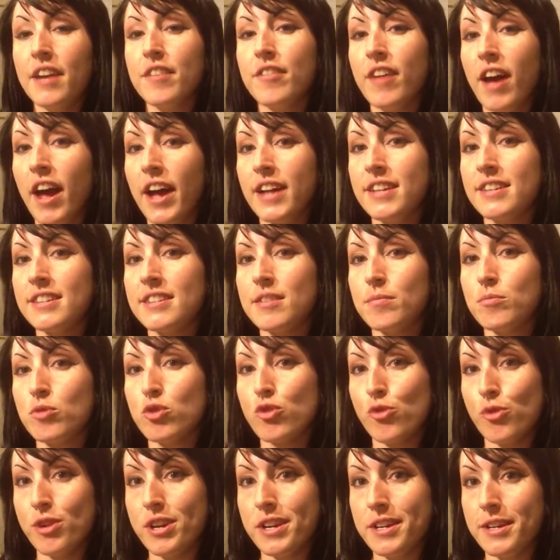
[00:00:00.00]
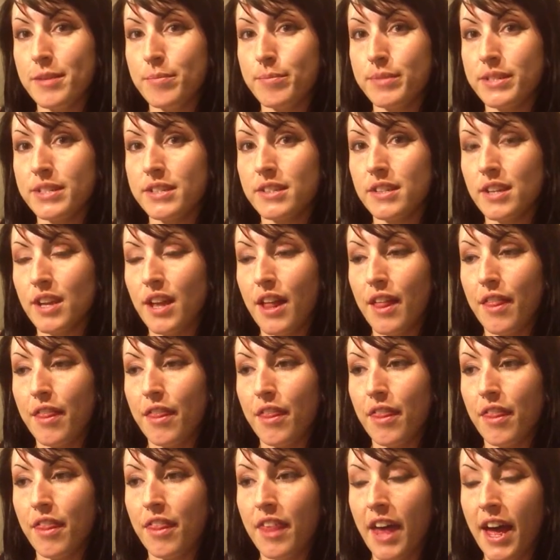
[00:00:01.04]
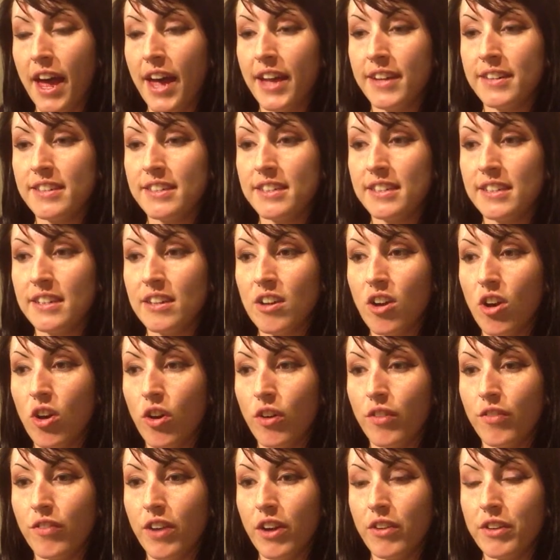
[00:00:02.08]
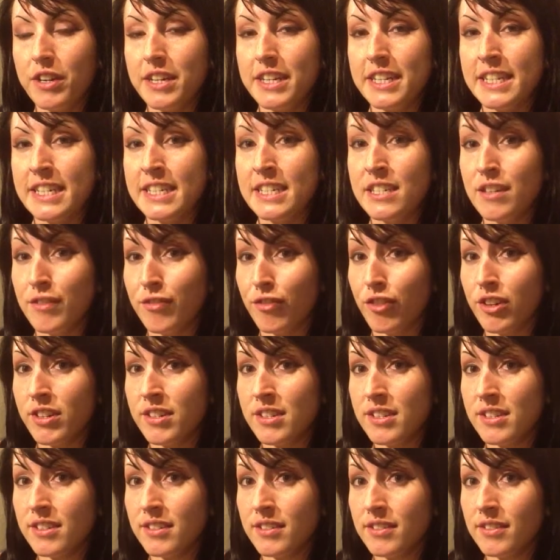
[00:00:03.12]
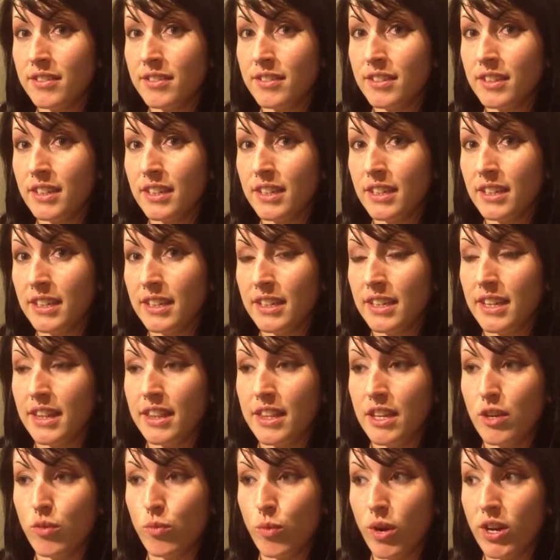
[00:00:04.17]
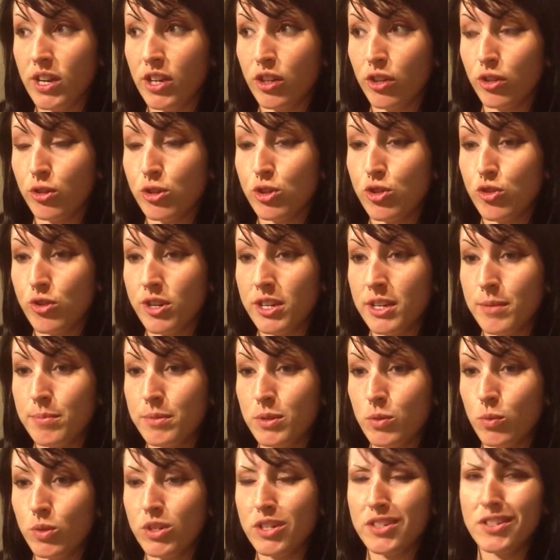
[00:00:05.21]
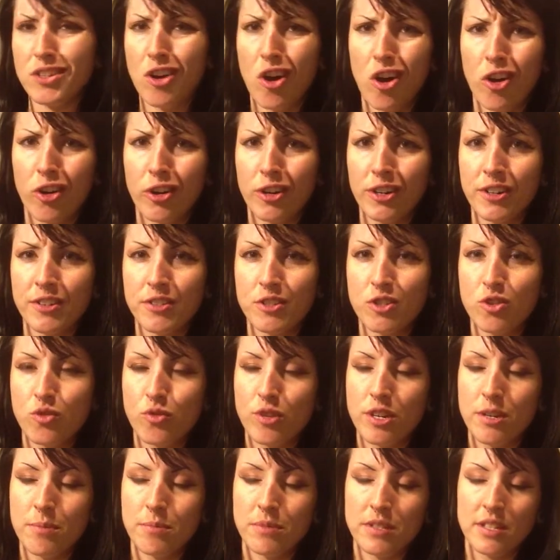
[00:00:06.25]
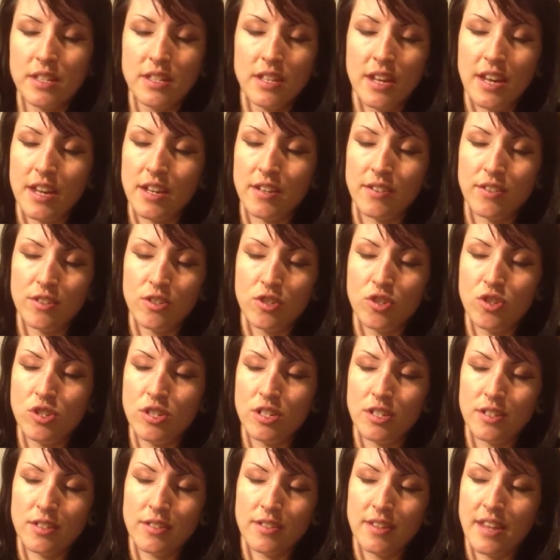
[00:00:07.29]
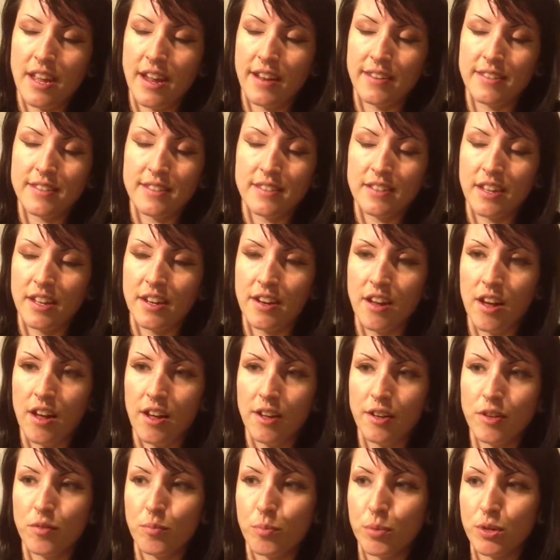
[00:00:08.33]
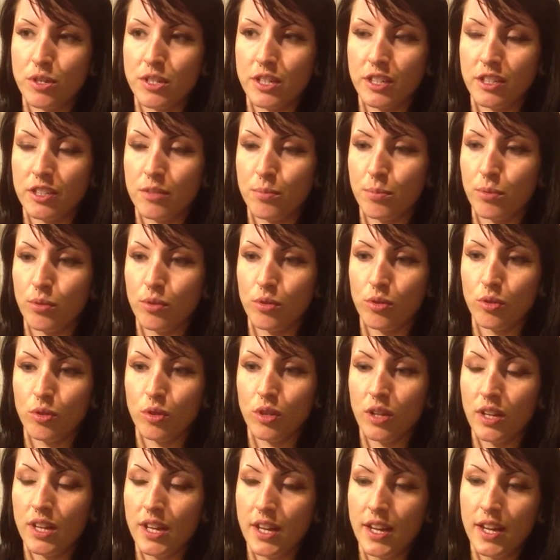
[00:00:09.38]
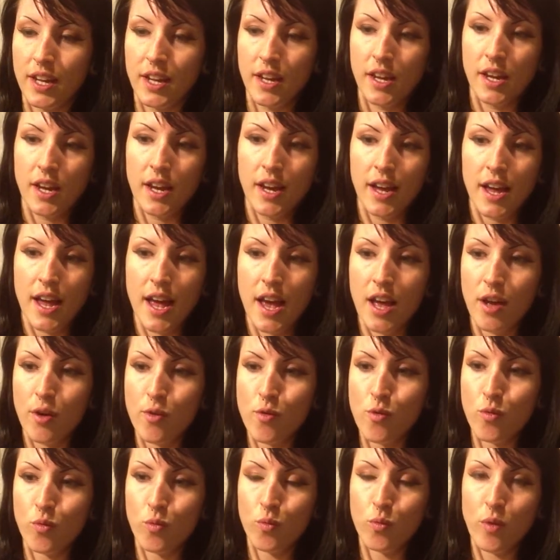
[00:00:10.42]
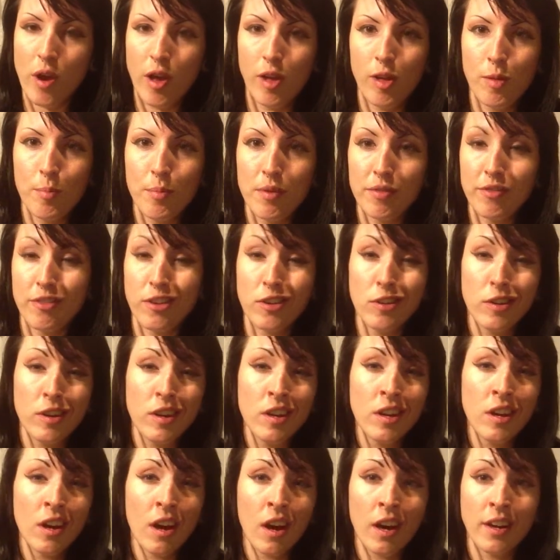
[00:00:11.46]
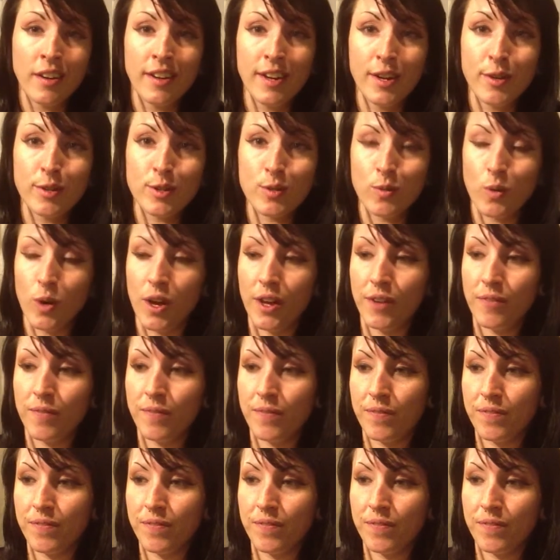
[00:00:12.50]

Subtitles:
had some dreams that are very different than regular dreams, which is hard, because dreams is just, that's an unpredictable realm of God knows what.